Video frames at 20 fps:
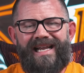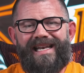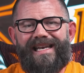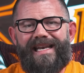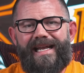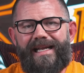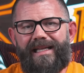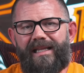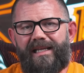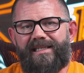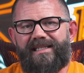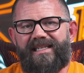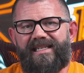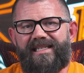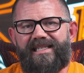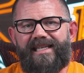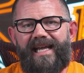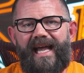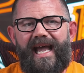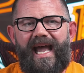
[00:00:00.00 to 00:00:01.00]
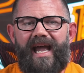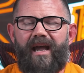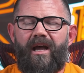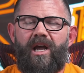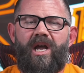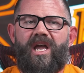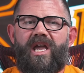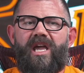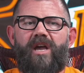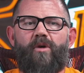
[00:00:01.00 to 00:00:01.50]
Needless to say,
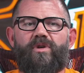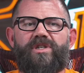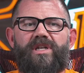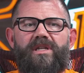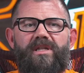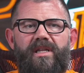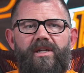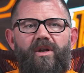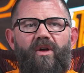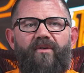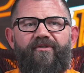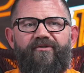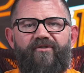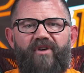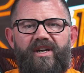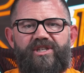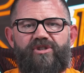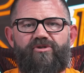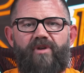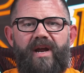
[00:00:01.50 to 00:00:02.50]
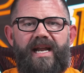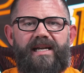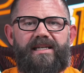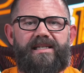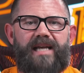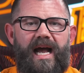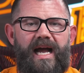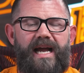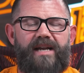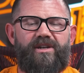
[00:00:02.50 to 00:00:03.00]
it was a little frustrating
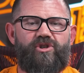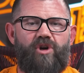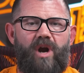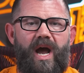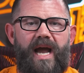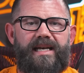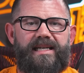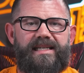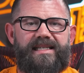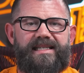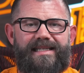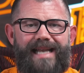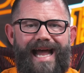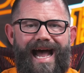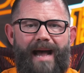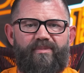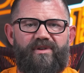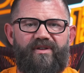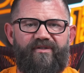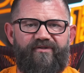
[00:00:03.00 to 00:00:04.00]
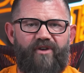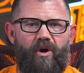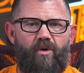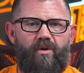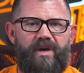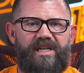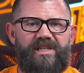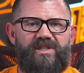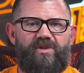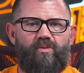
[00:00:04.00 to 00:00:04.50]
trying to snap to
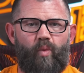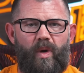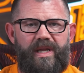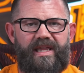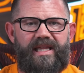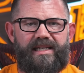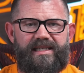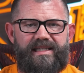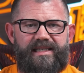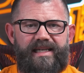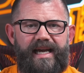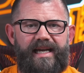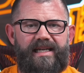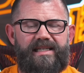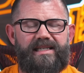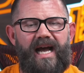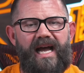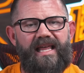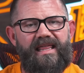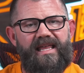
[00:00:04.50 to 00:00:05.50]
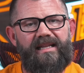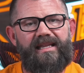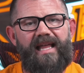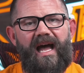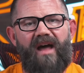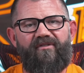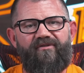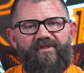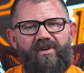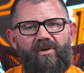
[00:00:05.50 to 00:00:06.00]
focus with the Sigs. I think
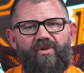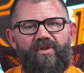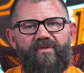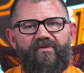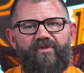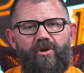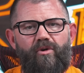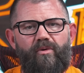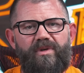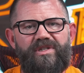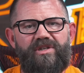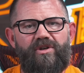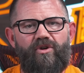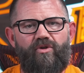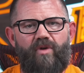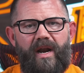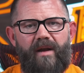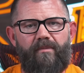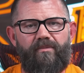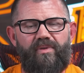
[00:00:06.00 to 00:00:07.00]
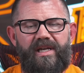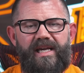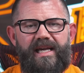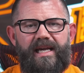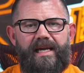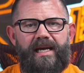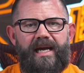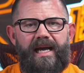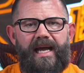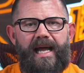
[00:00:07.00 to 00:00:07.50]
that field of view is
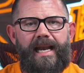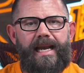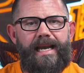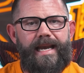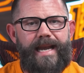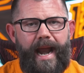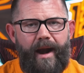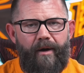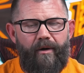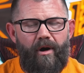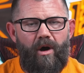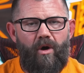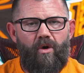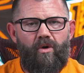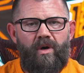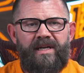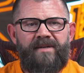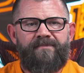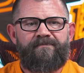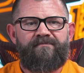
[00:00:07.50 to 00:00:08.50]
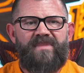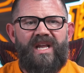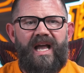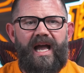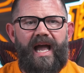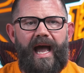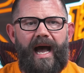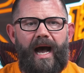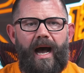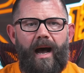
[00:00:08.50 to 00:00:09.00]
incredibly narrow,
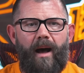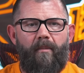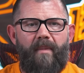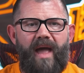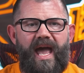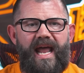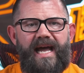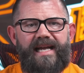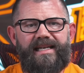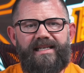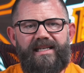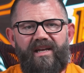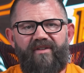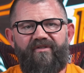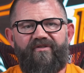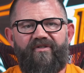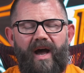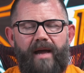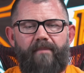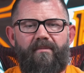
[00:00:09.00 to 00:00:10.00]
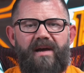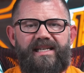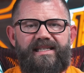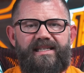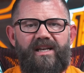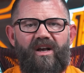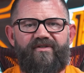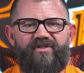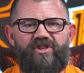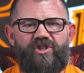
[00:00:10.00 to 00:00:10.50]
and I did find
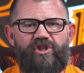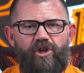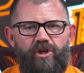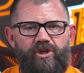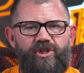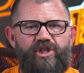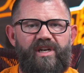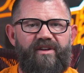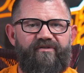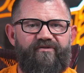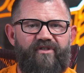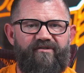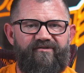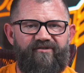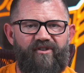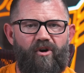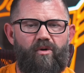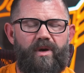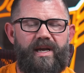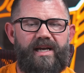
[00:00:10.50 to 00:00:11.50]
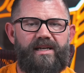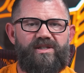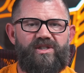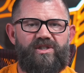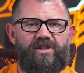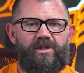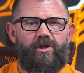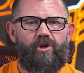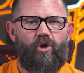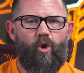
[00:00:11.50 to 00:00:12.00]
myself searching for
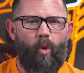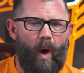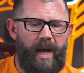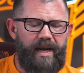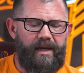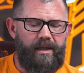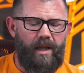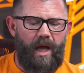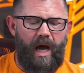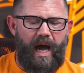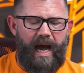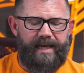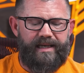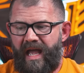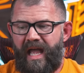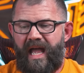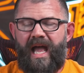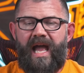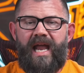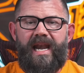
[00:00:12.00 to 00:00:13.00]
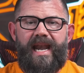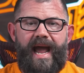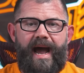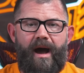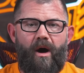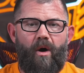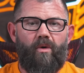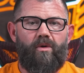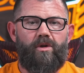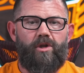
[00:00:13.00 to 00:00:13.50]
focus quite a lot.
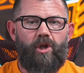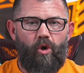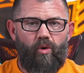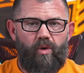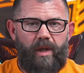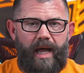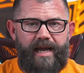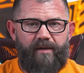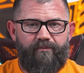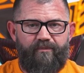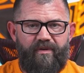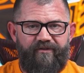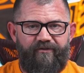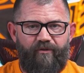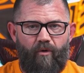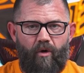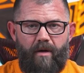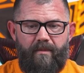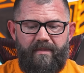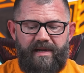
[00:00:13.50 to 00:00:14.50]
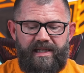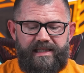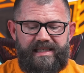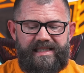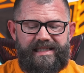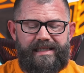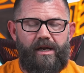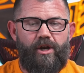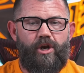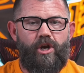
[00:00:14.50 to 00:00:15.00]
Now, low light
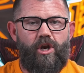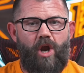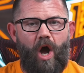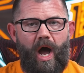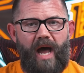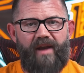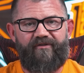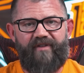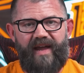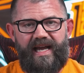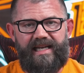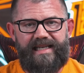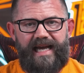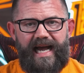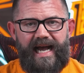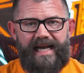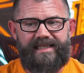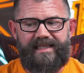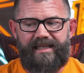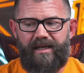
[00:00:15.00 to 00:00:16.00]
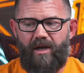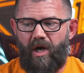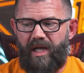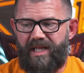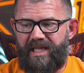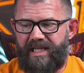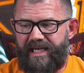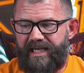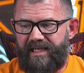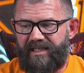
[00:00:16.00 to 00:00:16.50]
performance, not fantastic
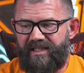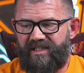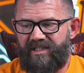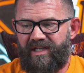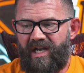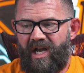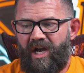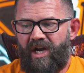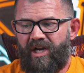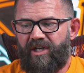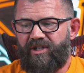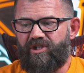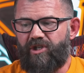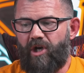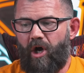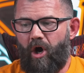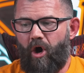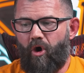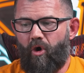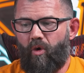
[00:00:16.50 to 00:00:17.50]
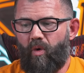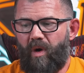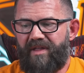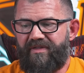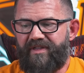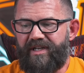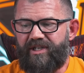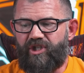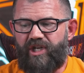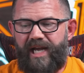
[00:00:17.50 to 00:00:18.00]
on these. So
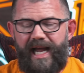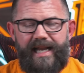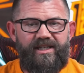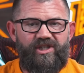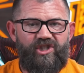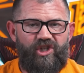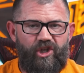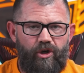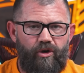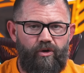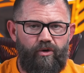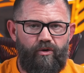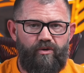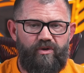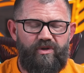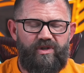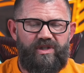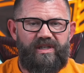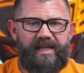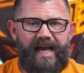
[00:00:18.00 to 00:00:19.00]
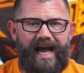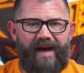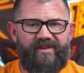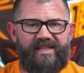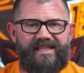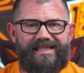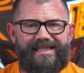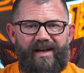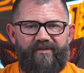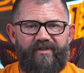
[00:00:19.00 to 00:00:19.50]
the Gen 2s have a
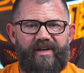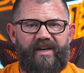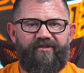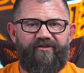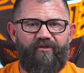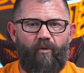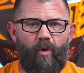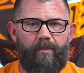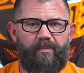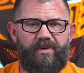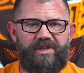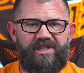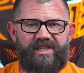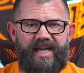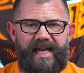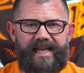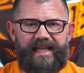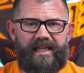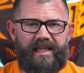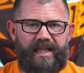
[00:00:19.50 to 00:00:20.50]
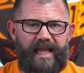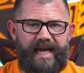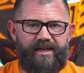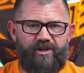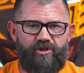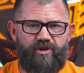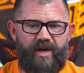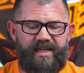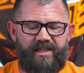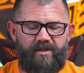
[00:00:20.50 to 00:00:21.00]
74%
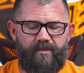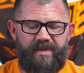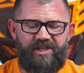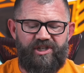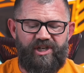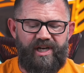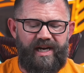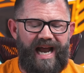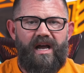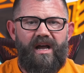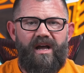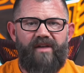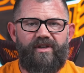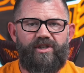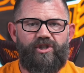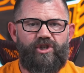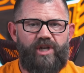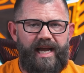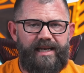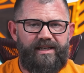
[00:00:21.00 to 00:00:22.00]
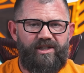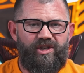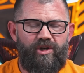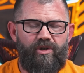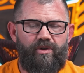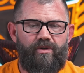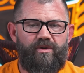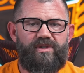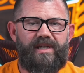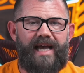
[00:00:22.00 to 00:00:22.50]
light transmission. The Gen
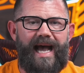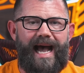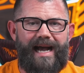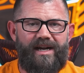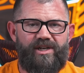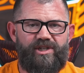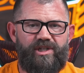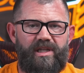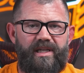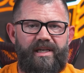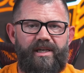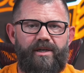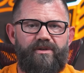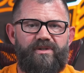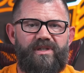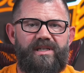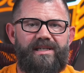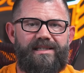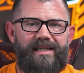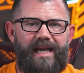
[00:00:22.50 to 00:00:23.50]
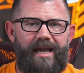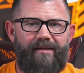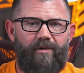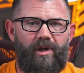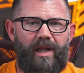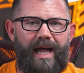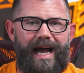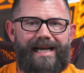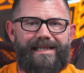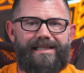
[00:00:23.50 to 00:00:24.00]
2s actually use the same
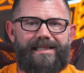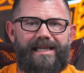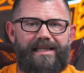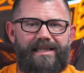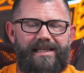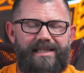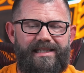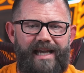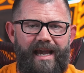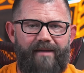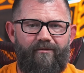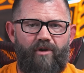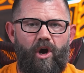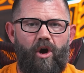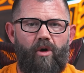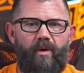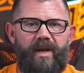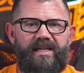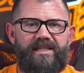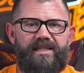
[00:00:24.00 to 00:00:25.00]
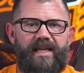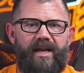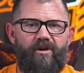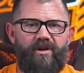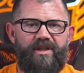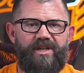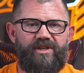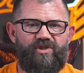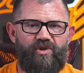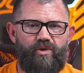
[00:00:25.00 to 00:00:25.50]
glass and the same coatings that are
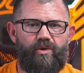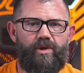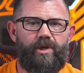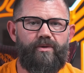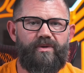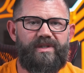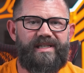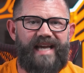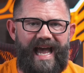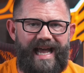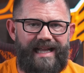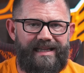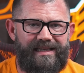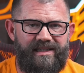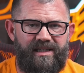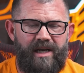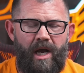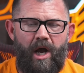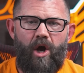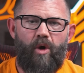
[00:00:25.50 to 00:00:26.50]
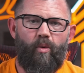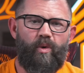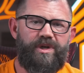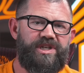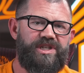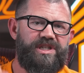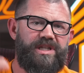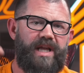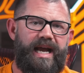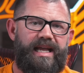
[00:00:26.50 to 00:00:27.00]
in the Zulu 10s, which
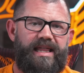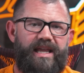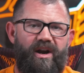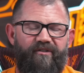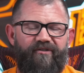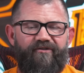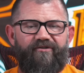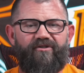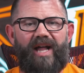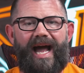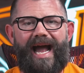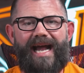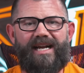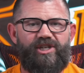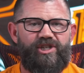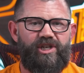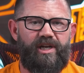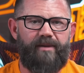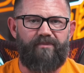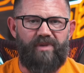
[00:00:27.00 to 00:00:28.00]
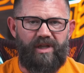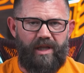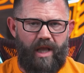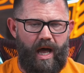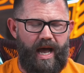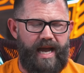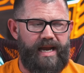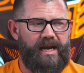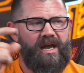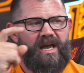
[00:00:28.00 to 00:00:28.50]
is like their flagship
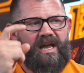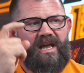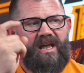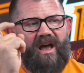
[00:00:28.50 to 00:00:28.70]
line.